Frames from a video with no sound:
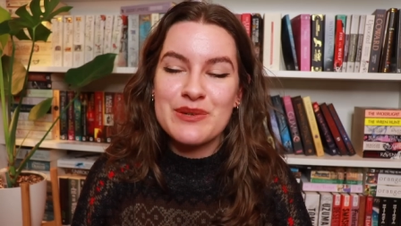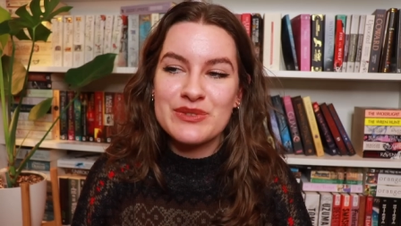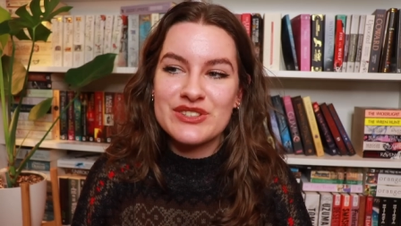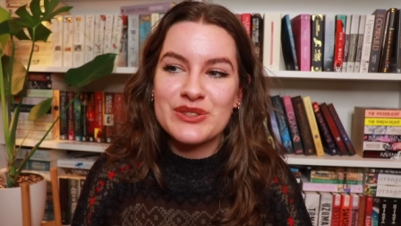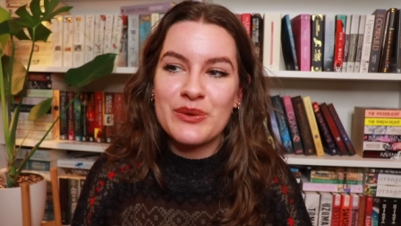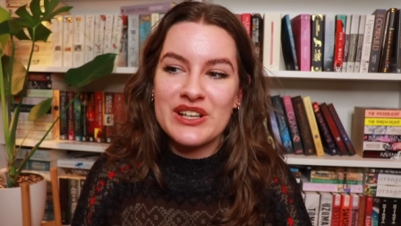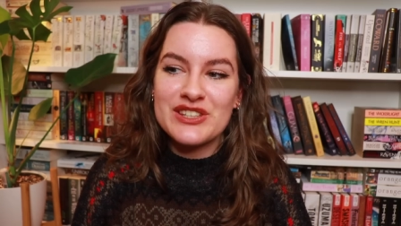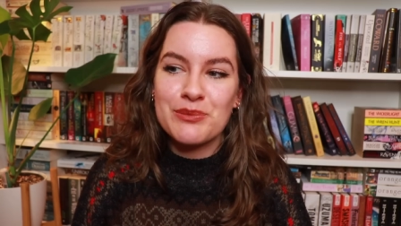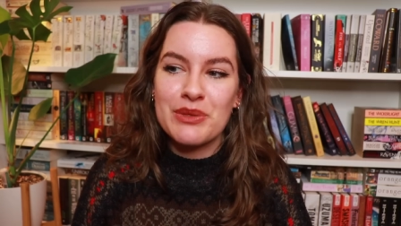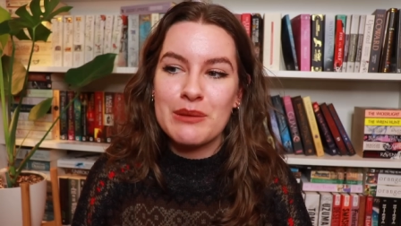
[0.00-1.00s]
was quite
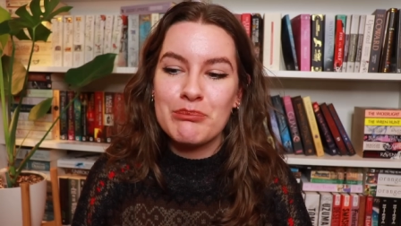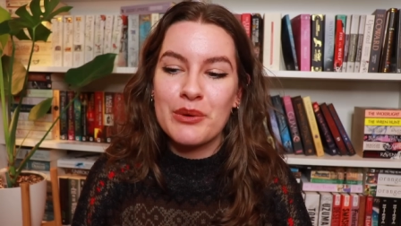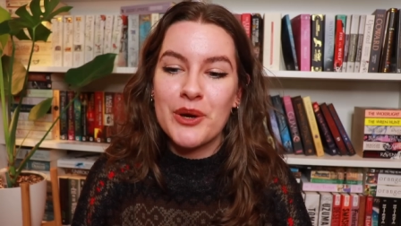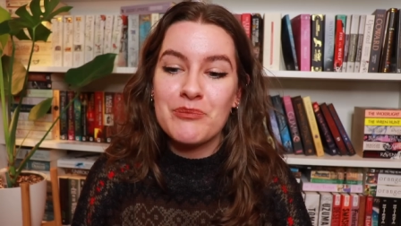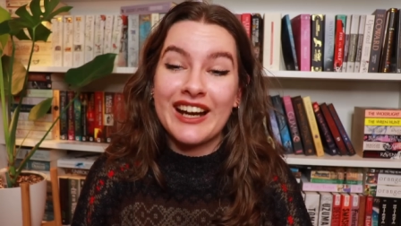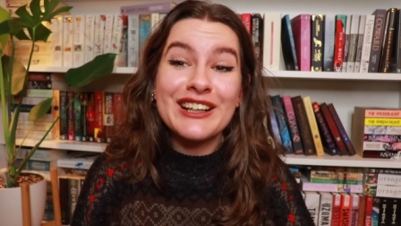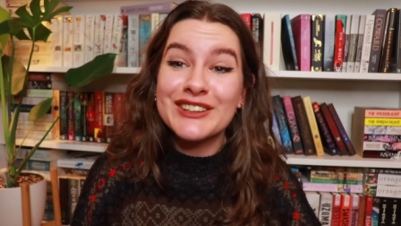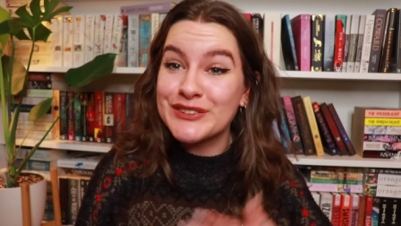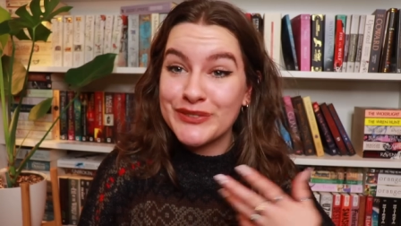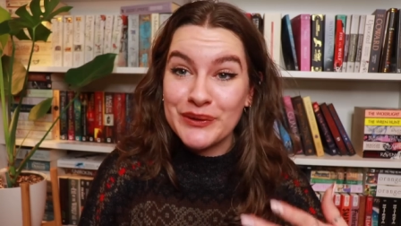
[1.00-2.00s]
something, but I
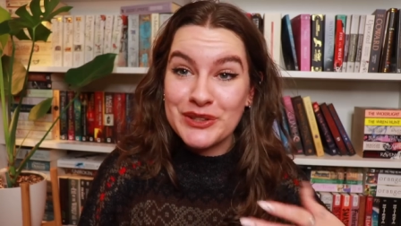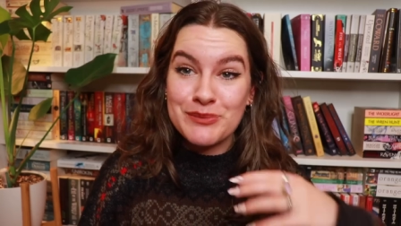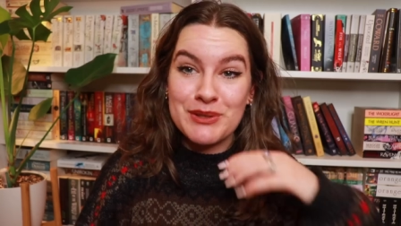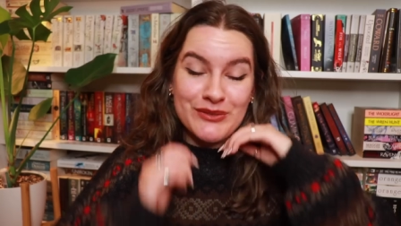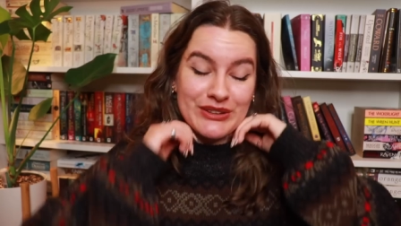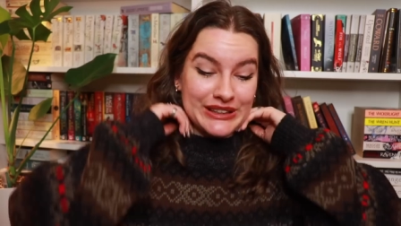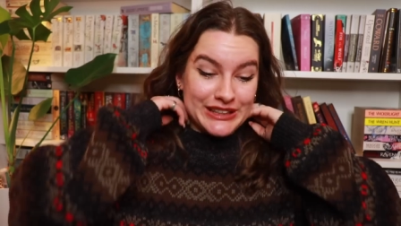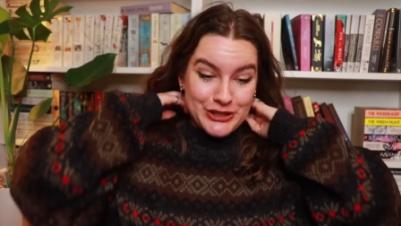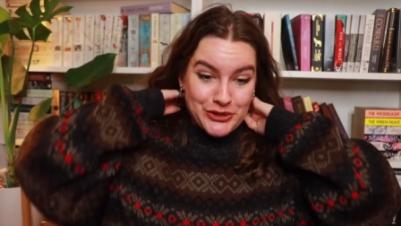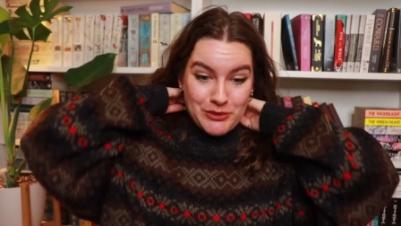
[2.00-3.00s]
actually found it to be a really
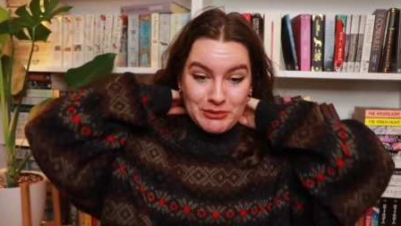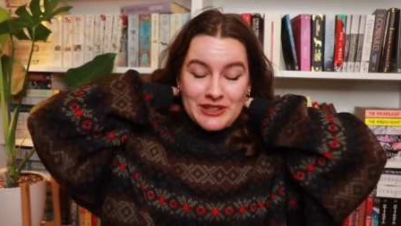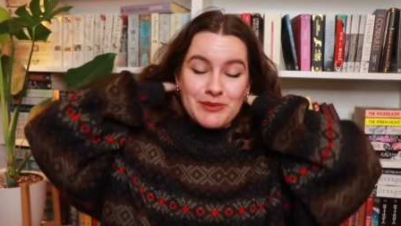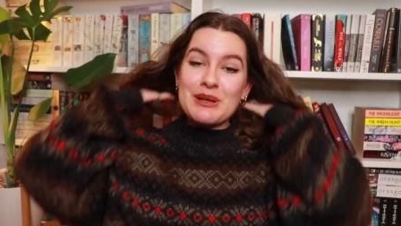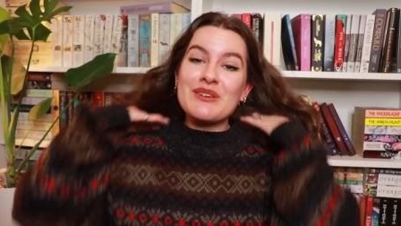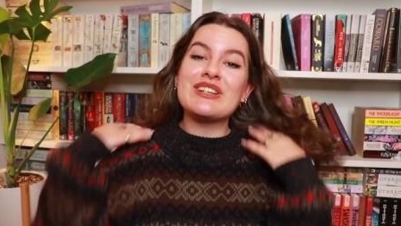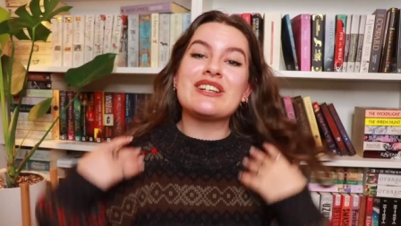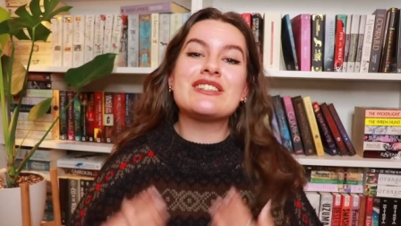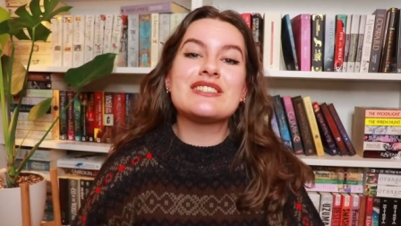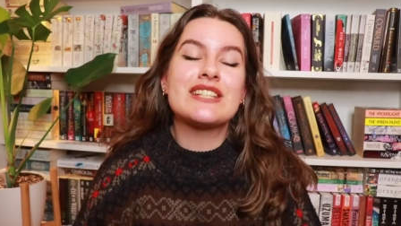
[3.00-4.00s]
enjoyable
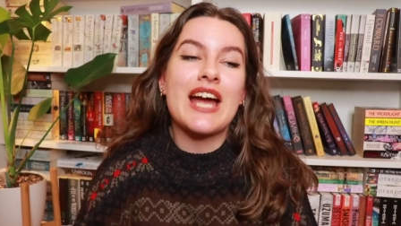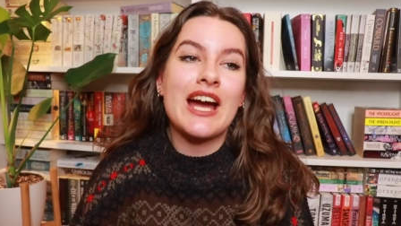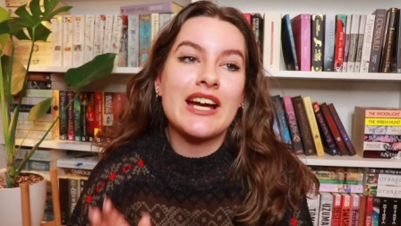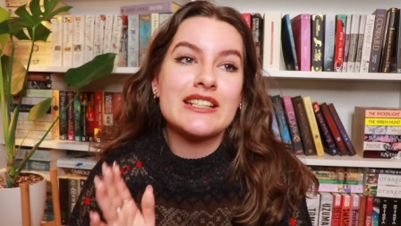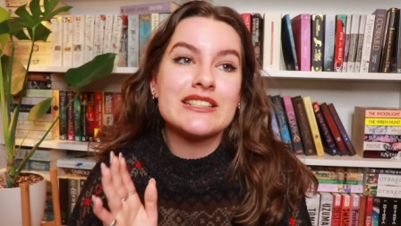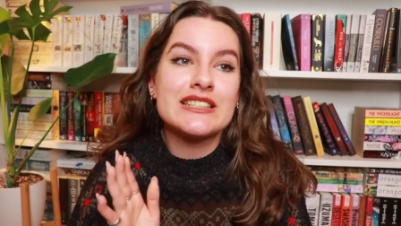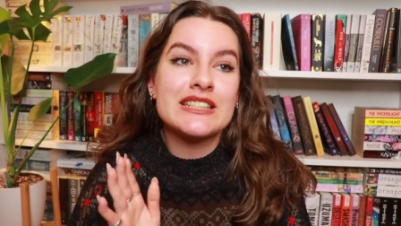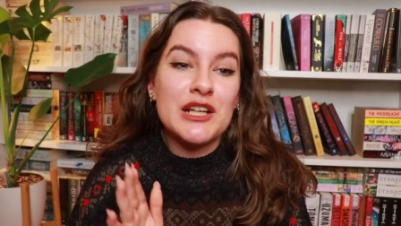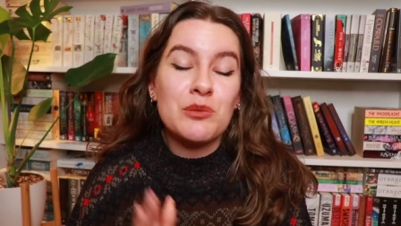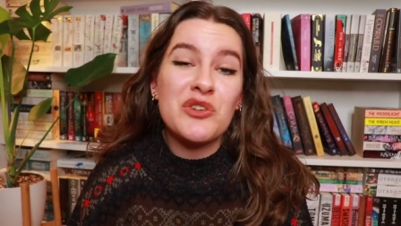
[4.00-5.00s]
experience and
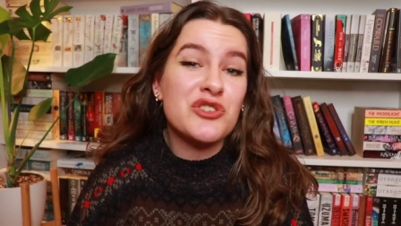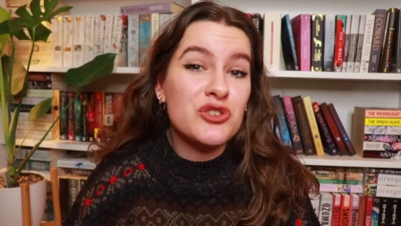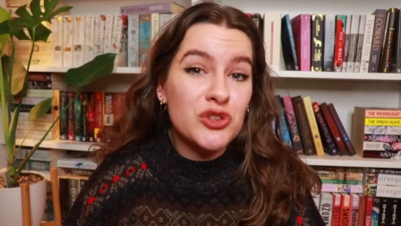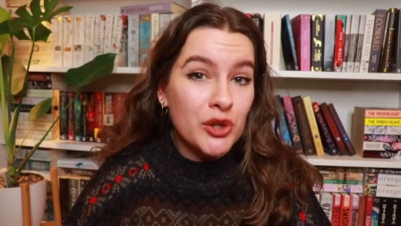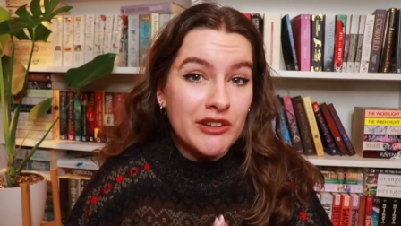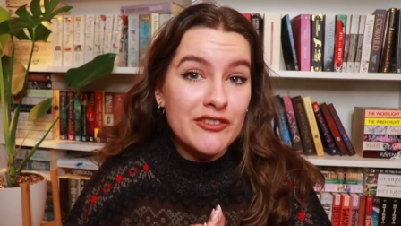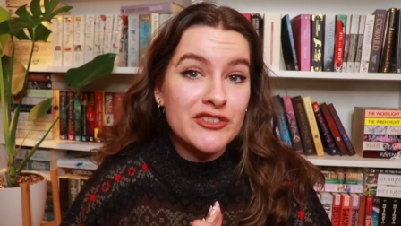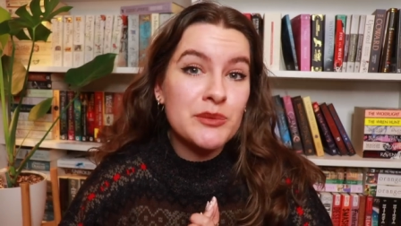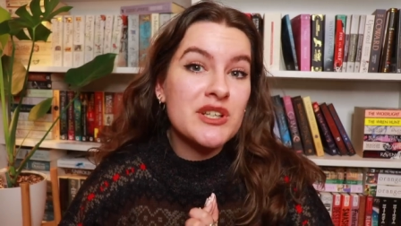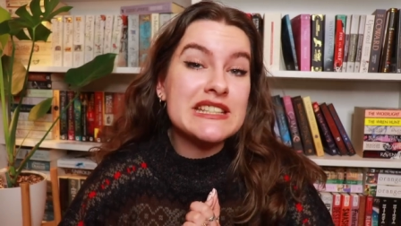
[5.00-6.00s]
it wasn't sore
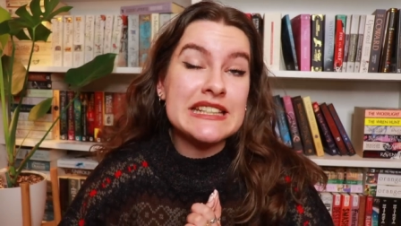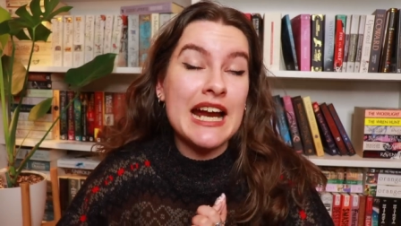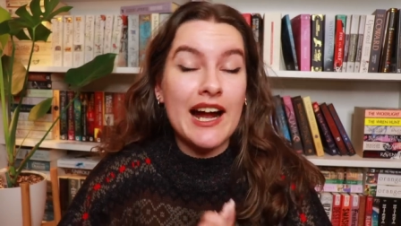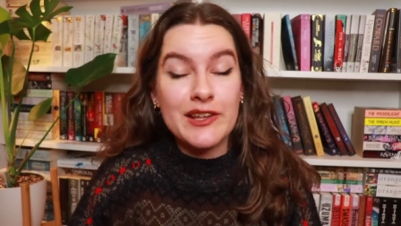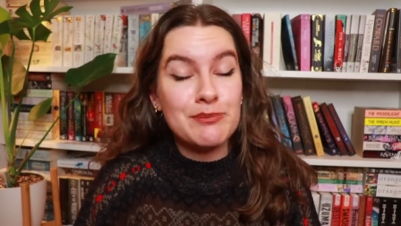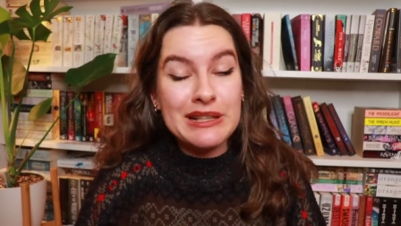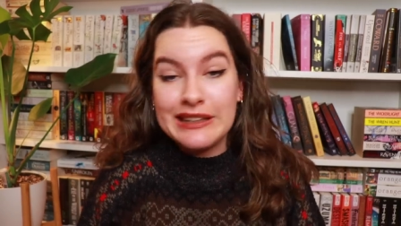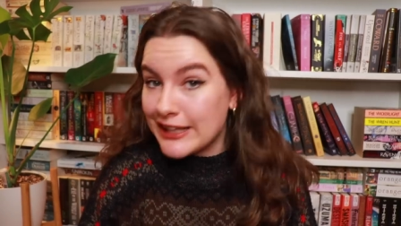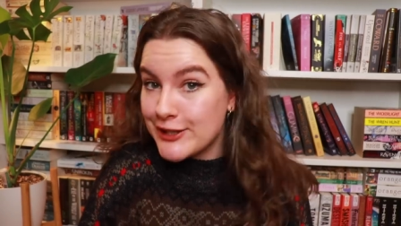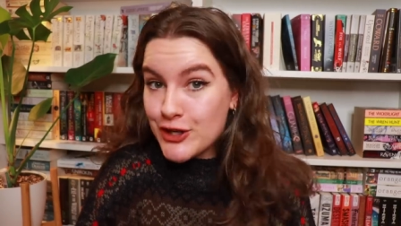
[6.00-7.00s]
afterwards. It has been
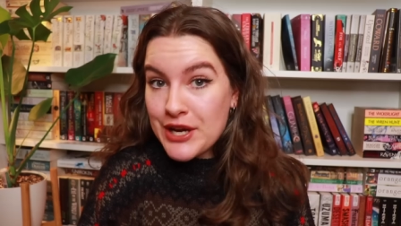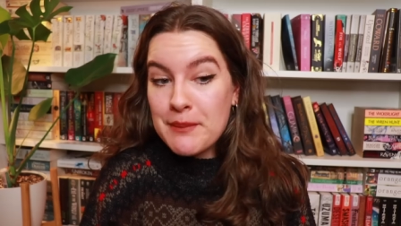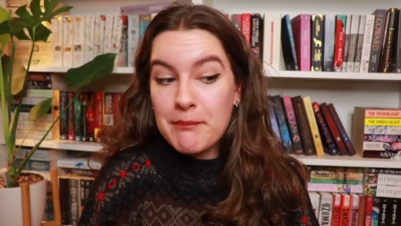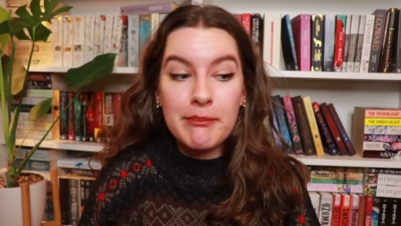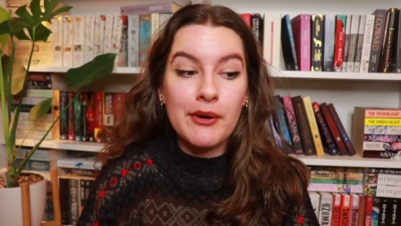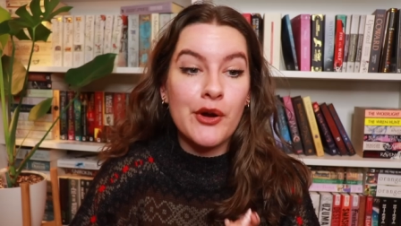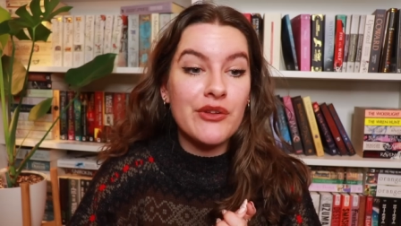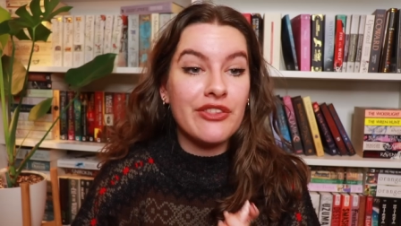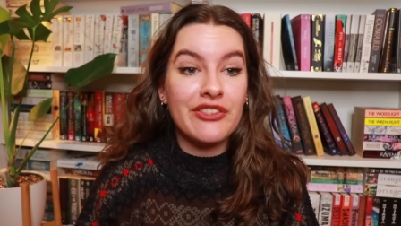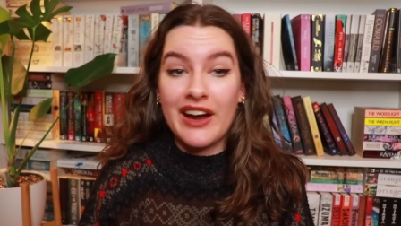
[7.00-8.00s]
itchy,
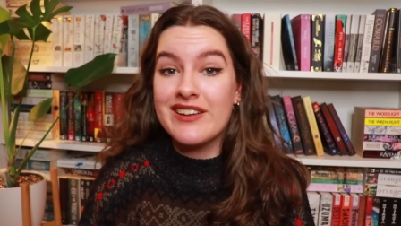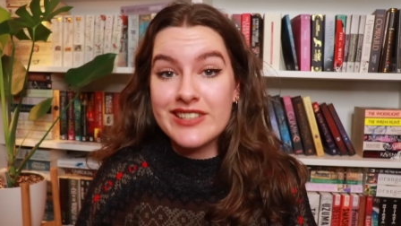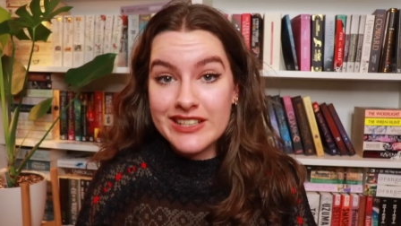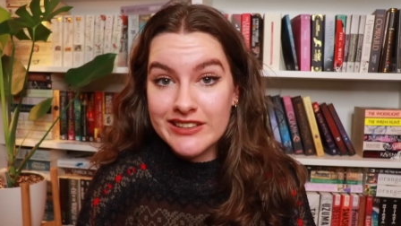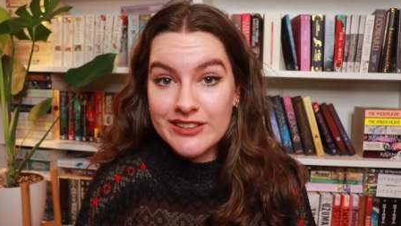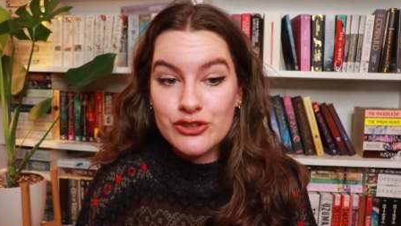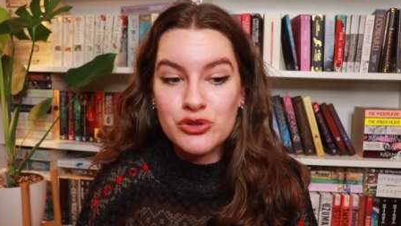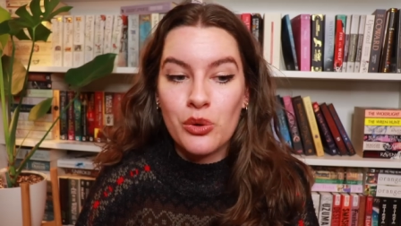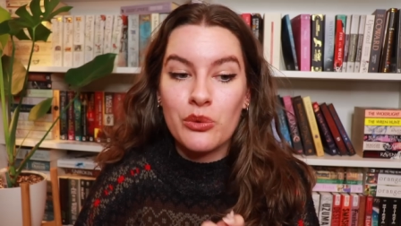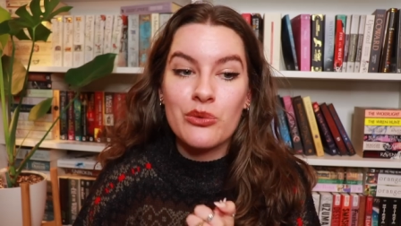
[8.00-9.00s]
but that is it.
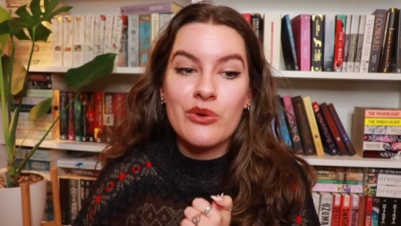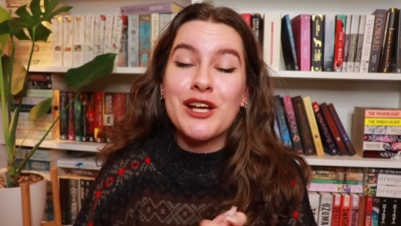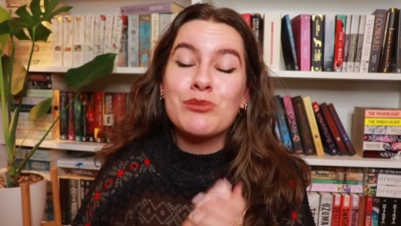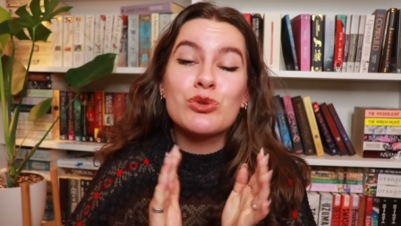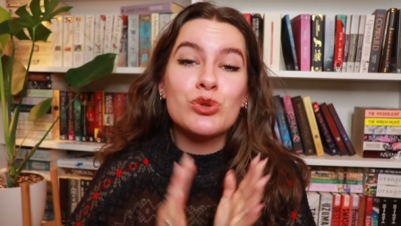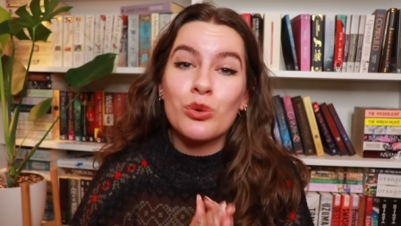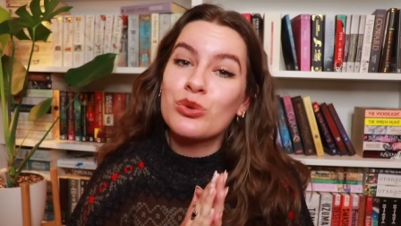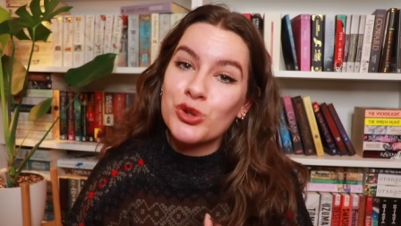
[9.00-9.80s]
So I am so